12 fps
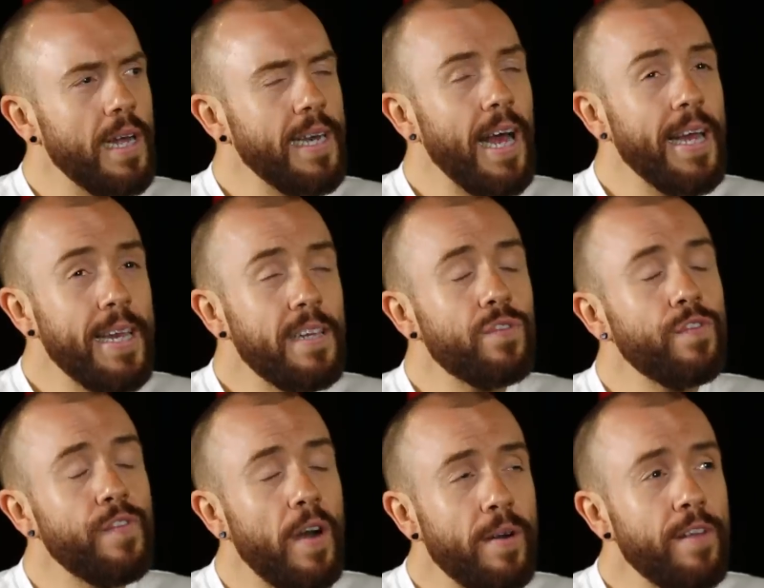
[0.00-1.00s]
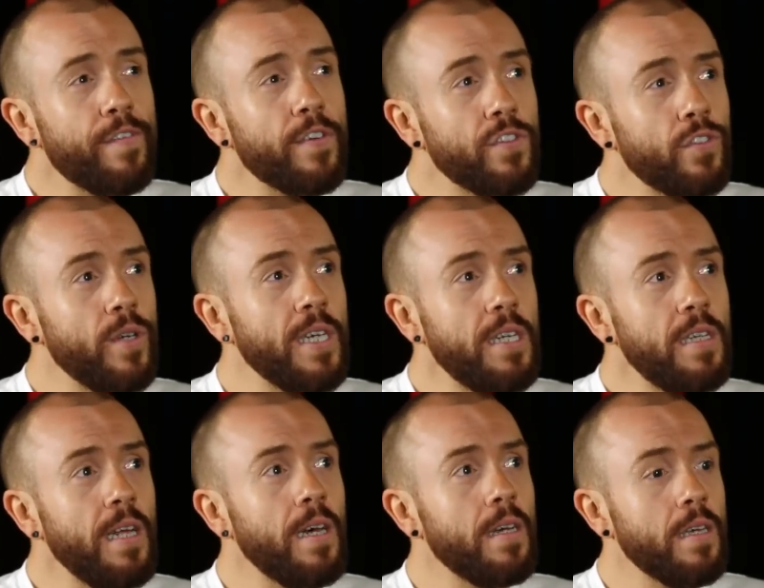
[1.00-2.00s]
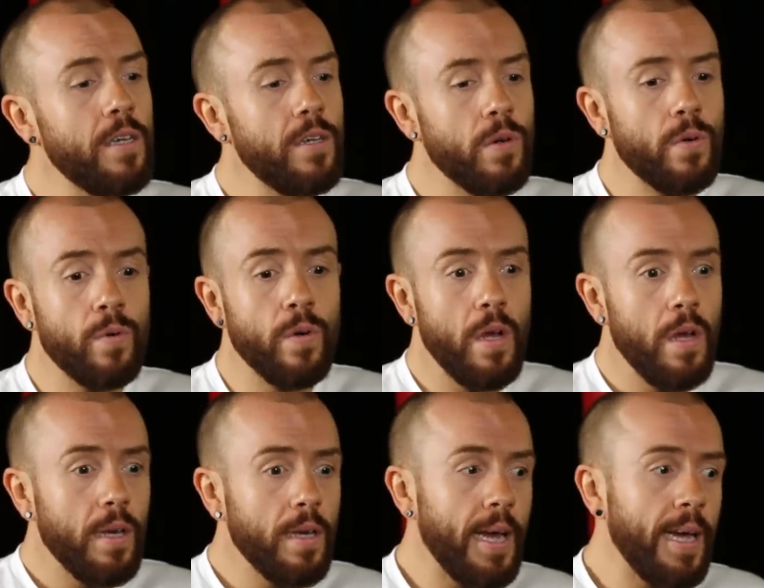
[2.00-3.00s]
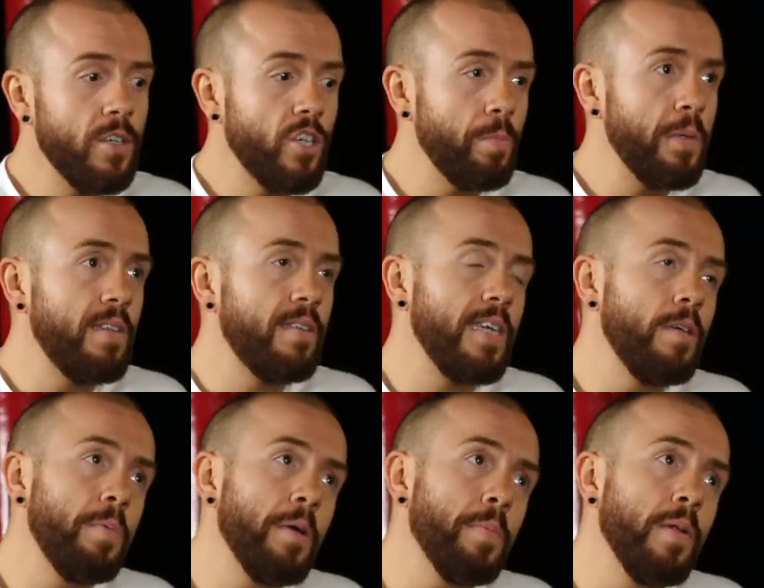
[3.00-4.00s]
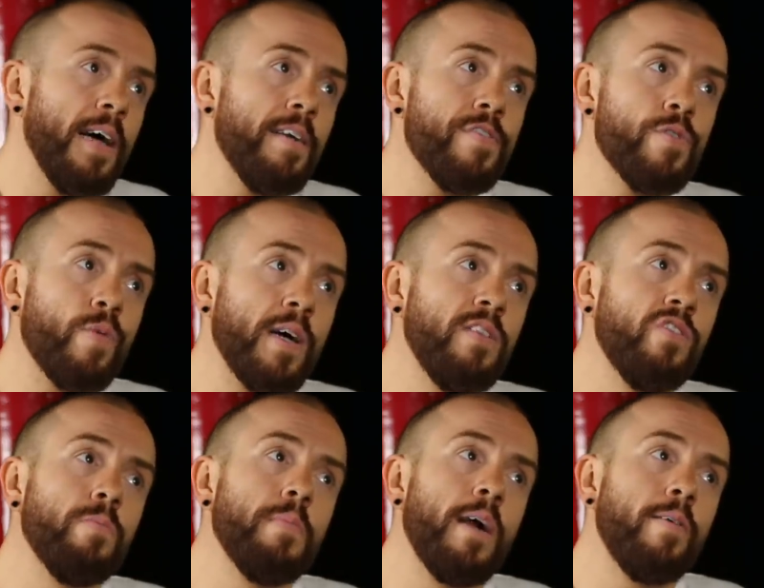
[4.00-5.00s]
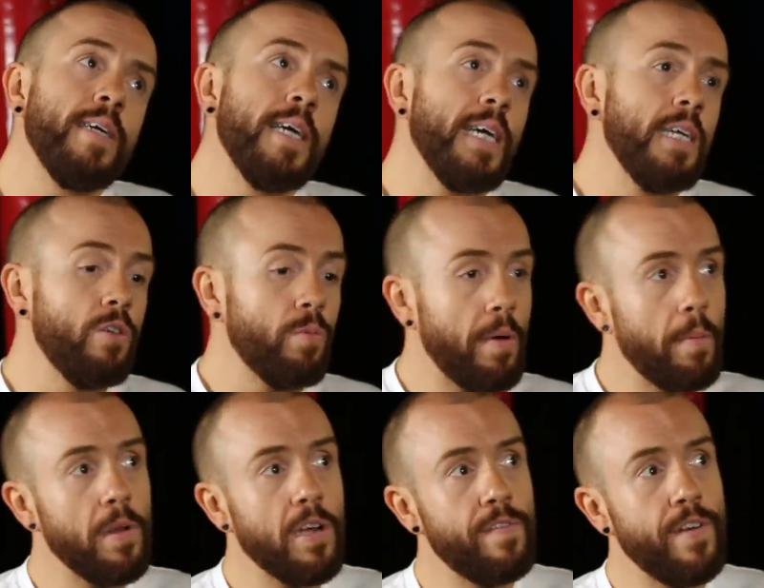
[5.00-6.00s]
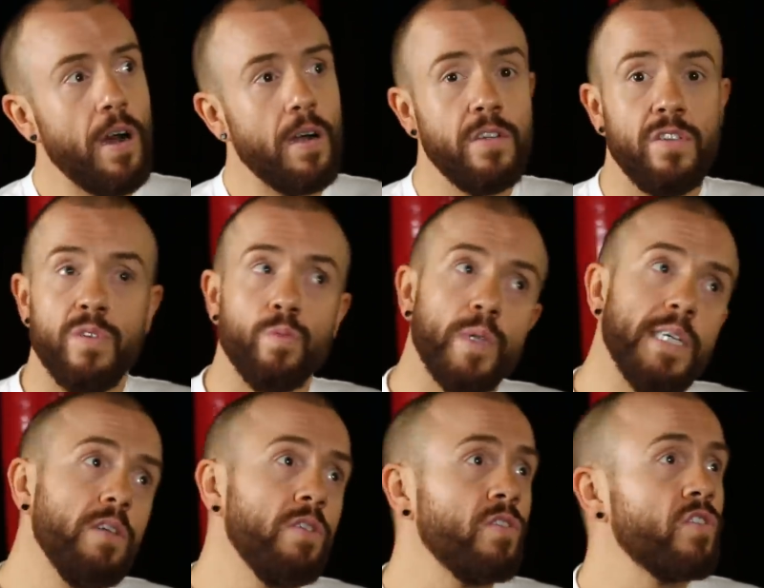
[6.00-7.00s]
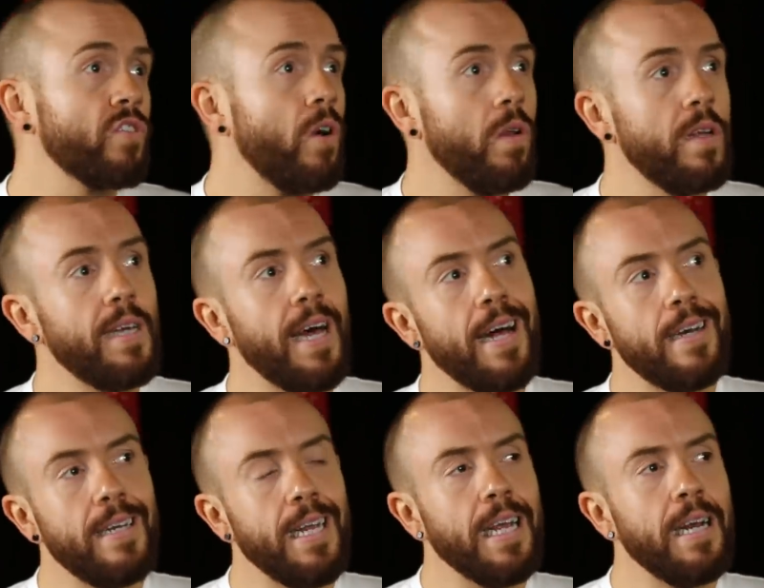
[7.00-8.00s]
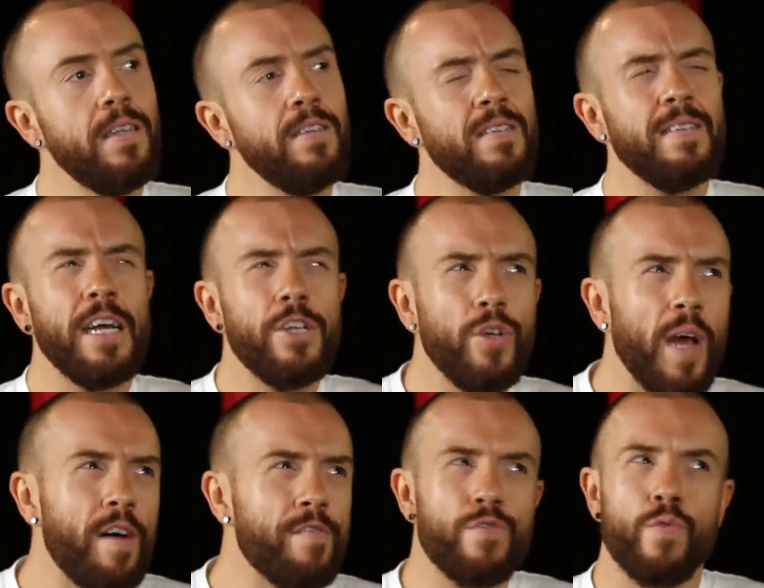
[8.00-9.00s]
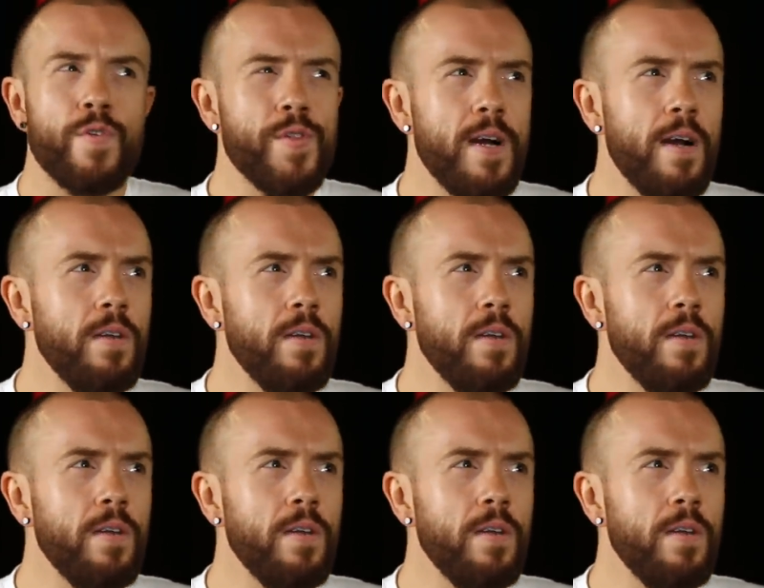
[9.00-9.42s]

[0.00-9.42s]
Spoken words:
it is very frustrating that, you know, LGBT people have the right to marry in the Republic of Ireland, in Wales, in Scotland, and in England. And then you have Northern